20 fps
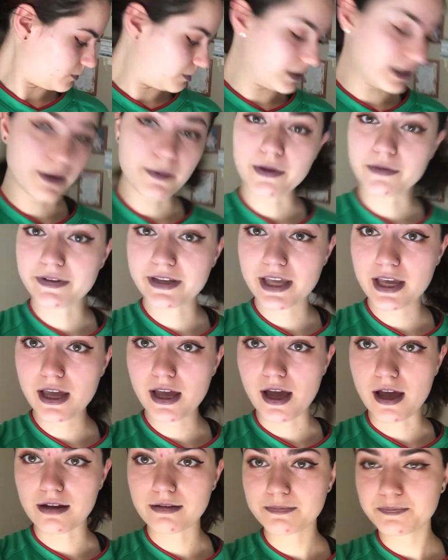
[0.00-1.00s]
But now I have a
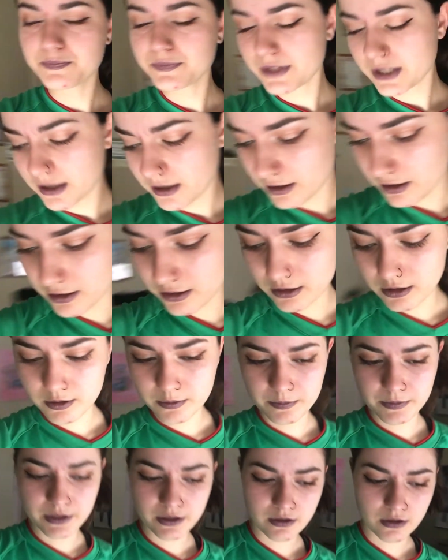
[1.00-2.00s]
cat.
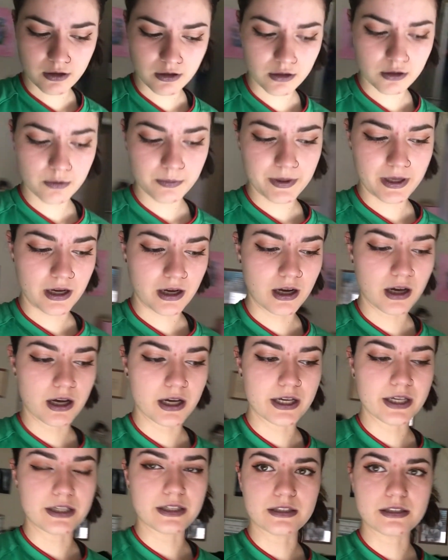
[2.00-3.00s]
Um, they're all
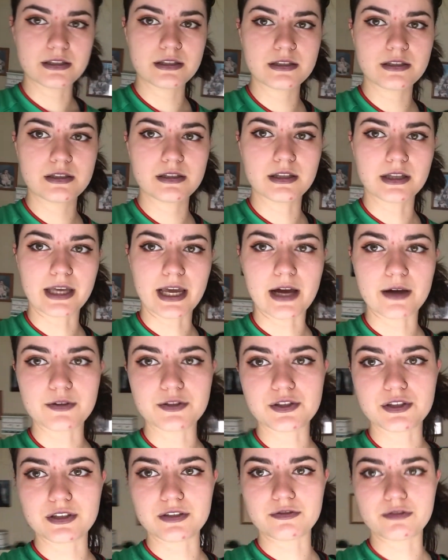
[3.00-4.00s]
behind the
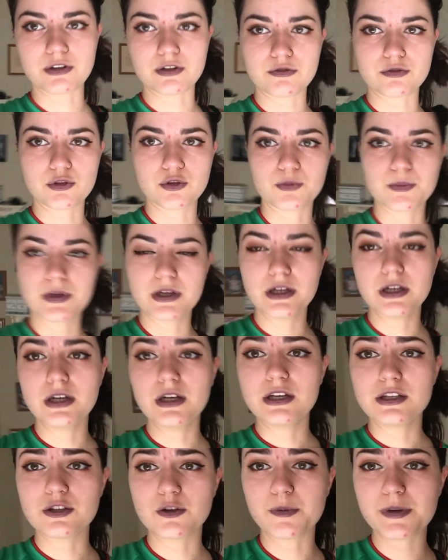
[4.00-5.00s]
couch in the front room.
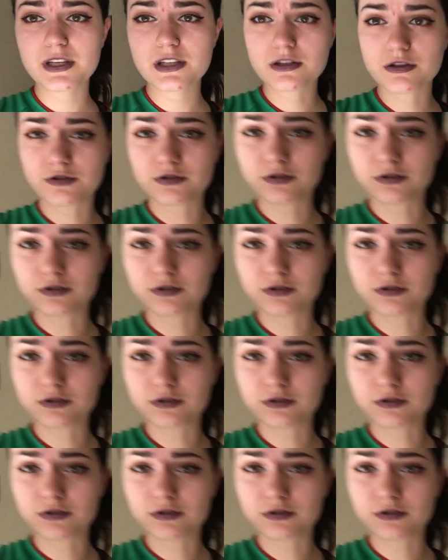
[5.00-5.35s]
So pest